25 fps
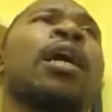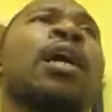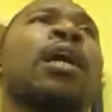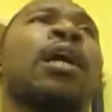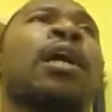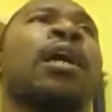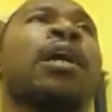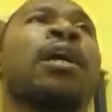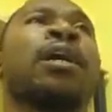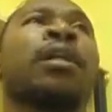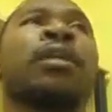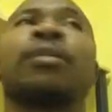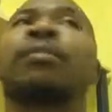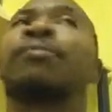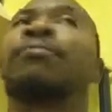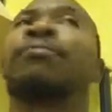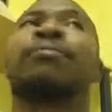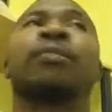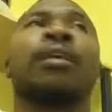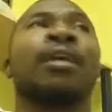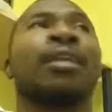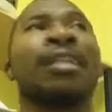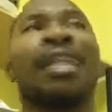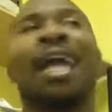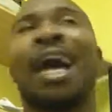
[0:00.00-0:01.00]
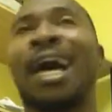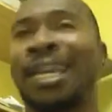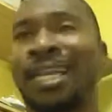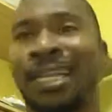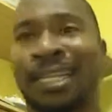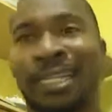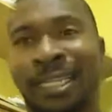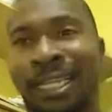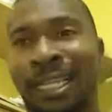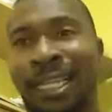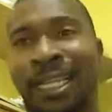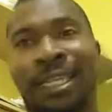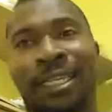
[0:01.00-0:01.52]
uh, a lot
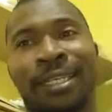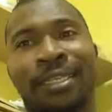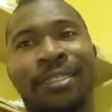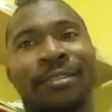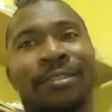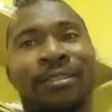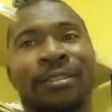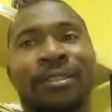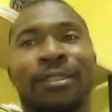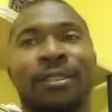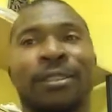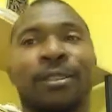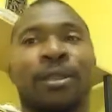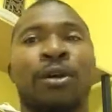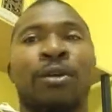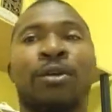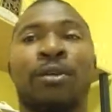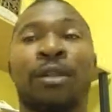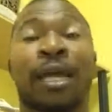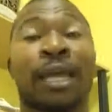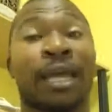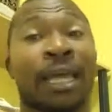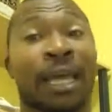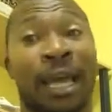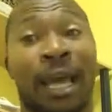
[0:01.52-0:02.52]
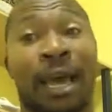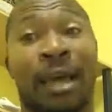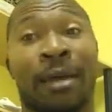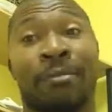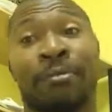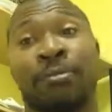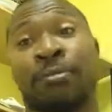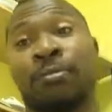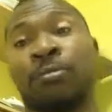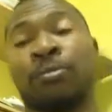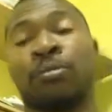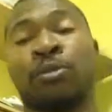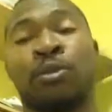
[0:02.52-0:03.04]
of things, you know, like
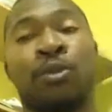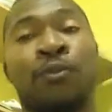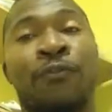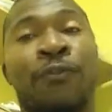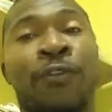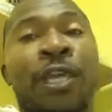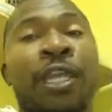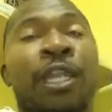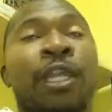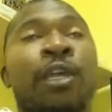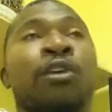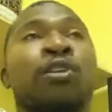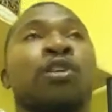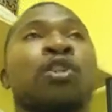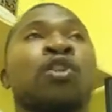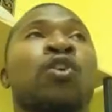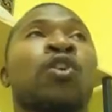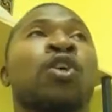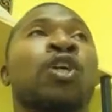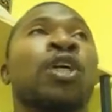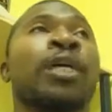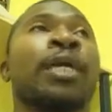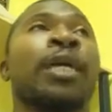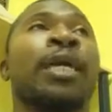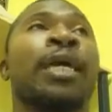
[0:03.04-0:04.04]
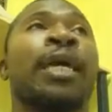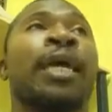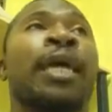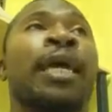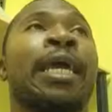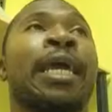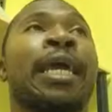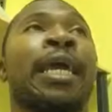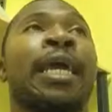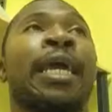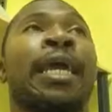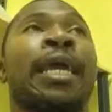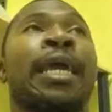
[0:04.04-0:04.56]
I do videos on.
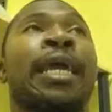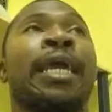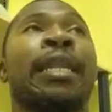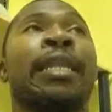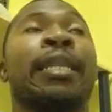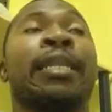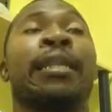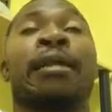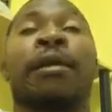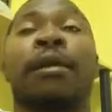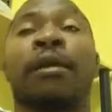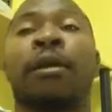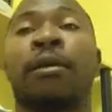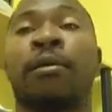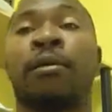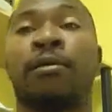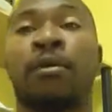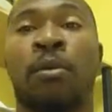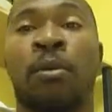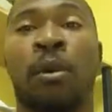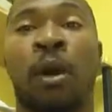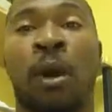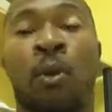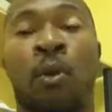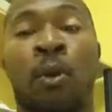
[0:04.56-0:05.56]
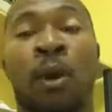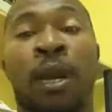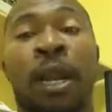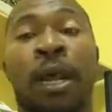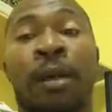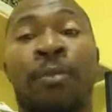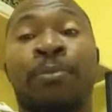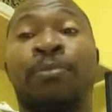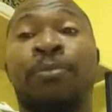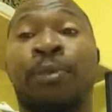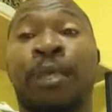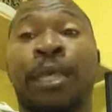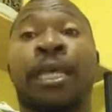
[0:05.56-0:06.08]
And what
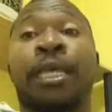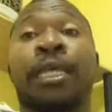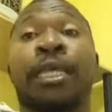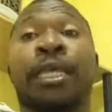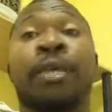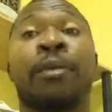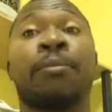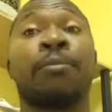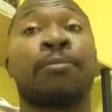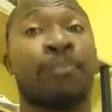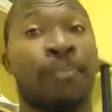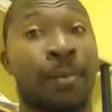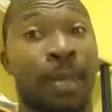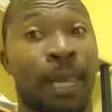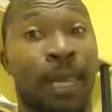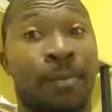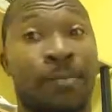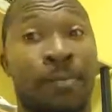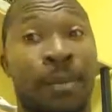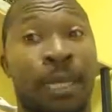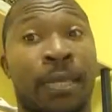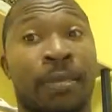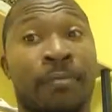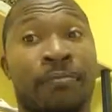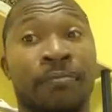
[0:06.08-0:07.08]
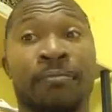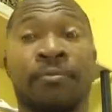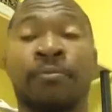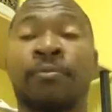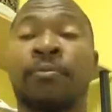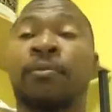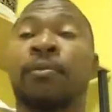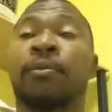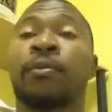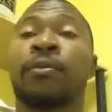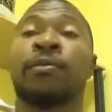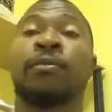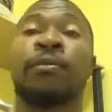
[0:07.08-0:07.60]
I'm thinking maybe
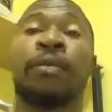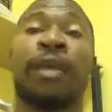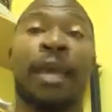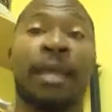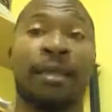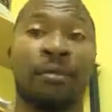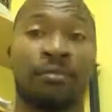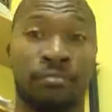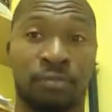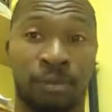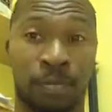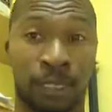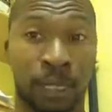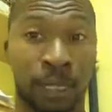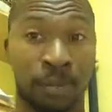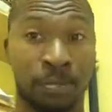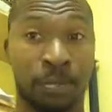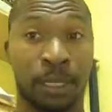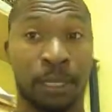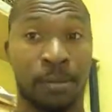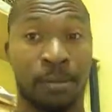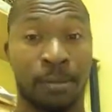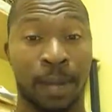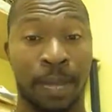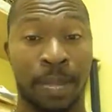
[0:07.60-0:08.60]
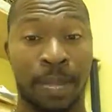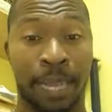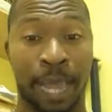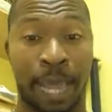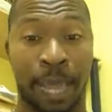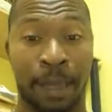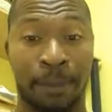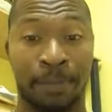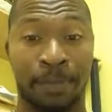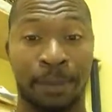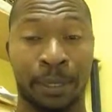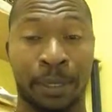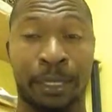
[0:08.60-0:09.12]
that something might
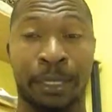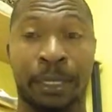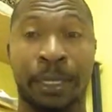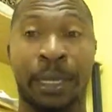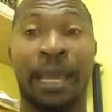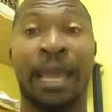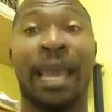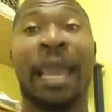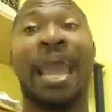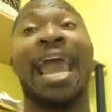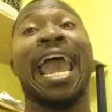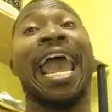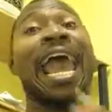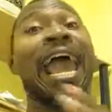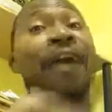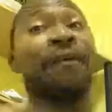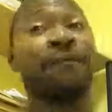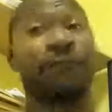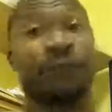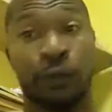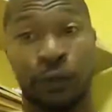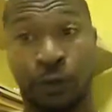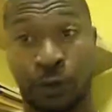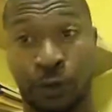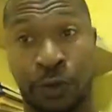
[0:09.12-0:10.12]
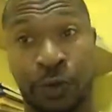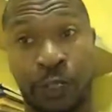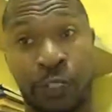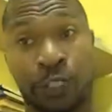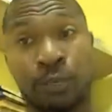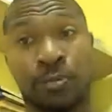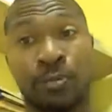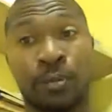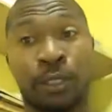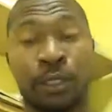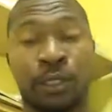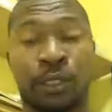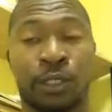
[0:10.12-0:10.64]
happen after
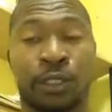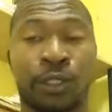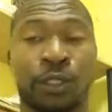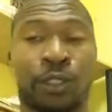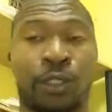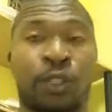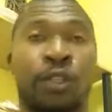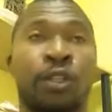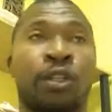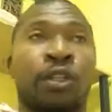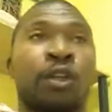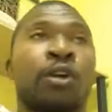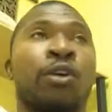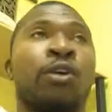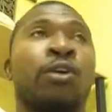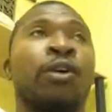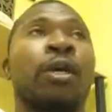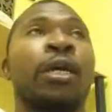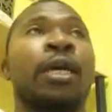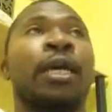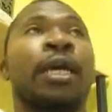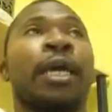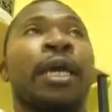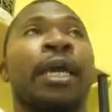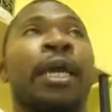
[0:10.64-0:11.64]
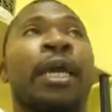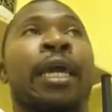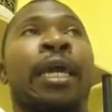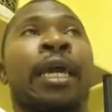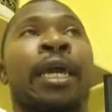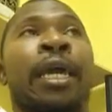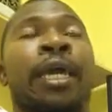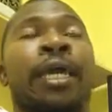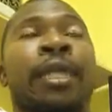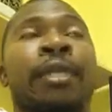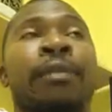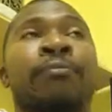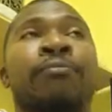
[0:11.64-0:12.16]
Christmas, you know,
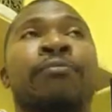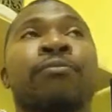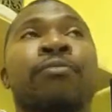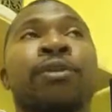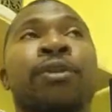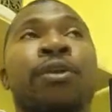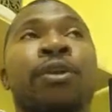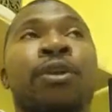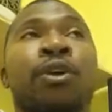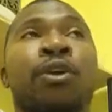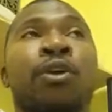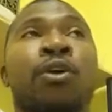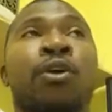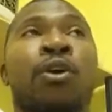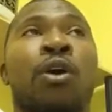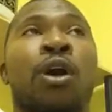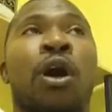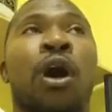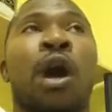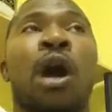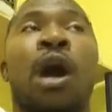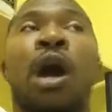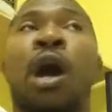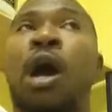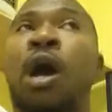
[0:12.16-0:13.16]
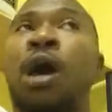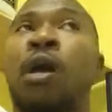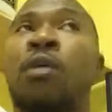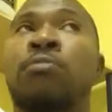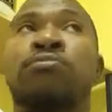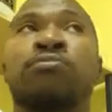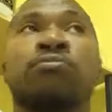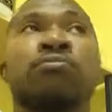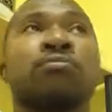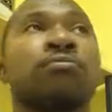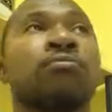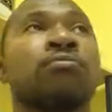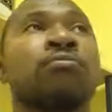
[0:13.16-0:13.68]
and you know,
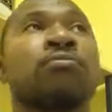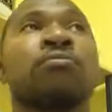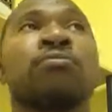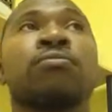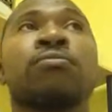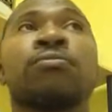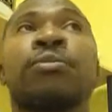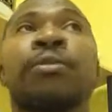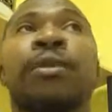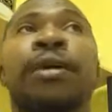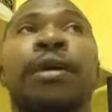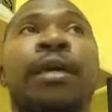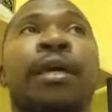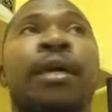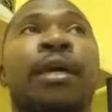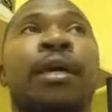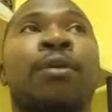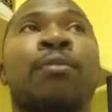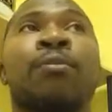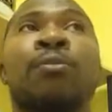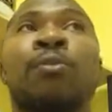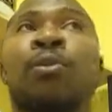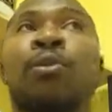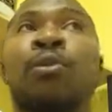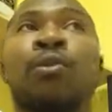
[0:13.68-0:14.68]
uh,